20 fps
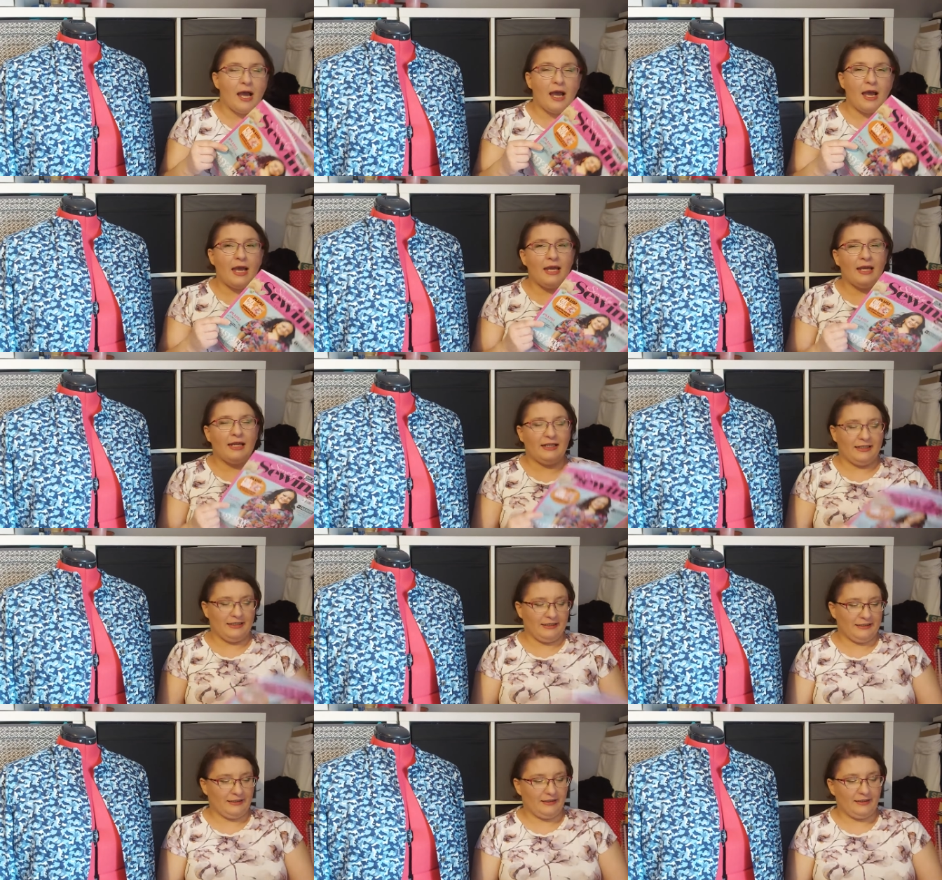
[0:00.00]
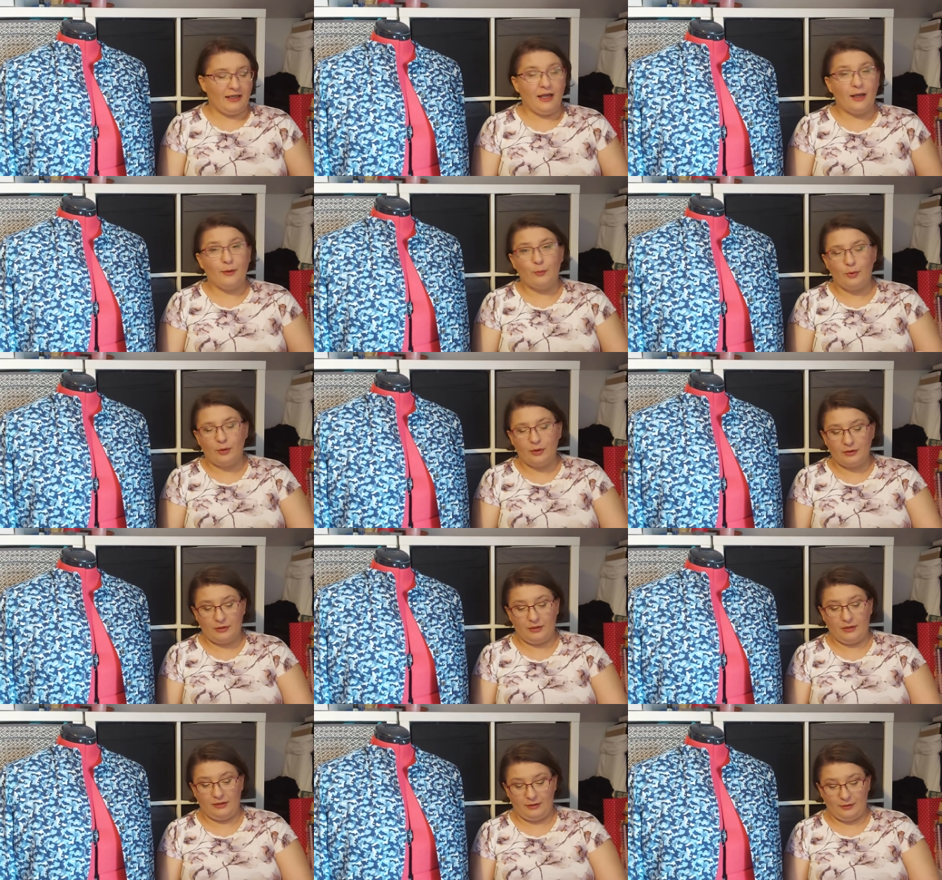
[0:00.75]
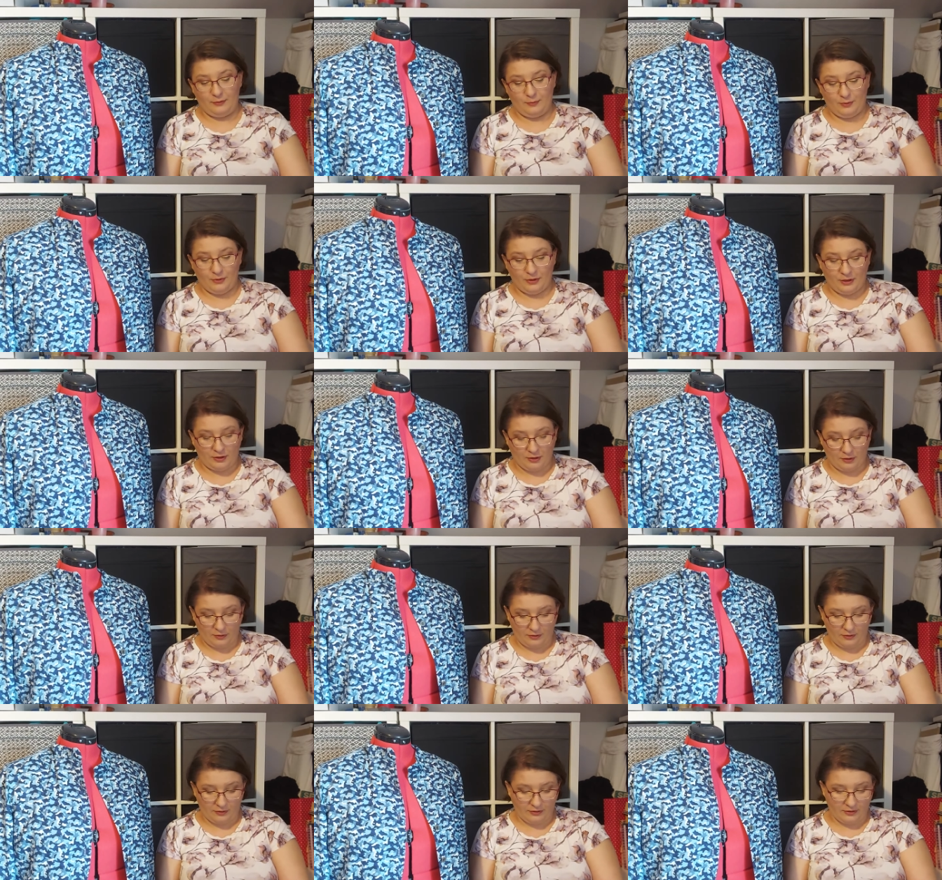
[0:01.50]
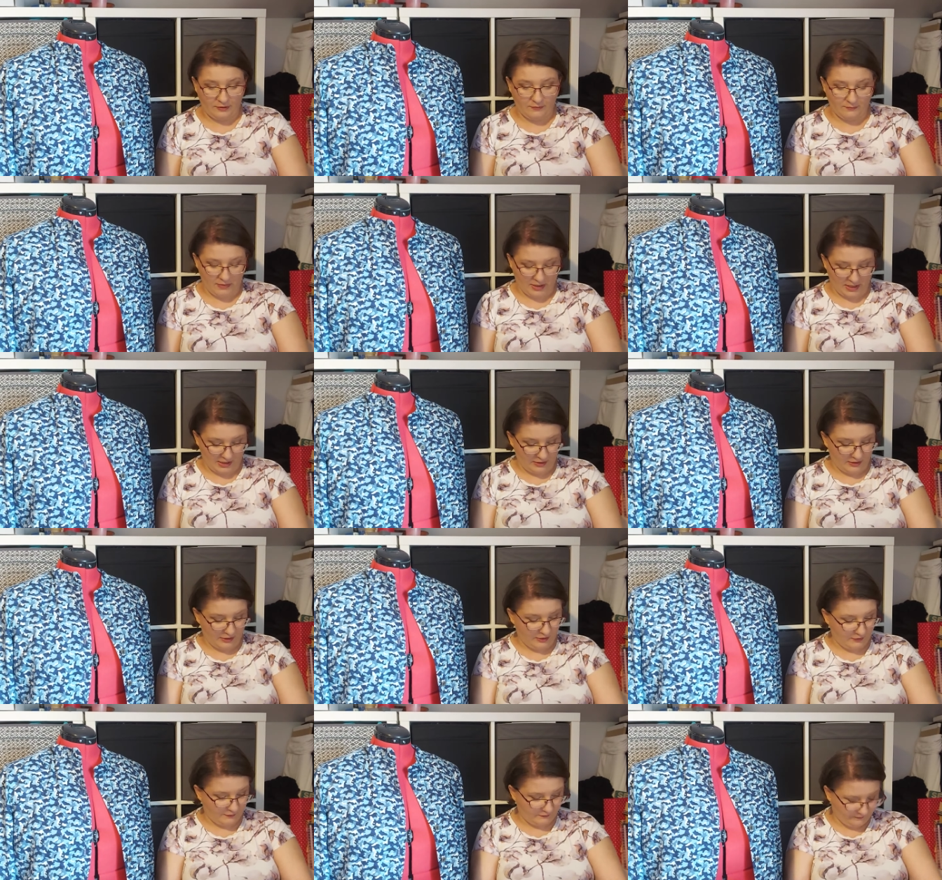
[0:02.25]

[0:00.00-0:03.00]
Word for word: And I bought it because my dear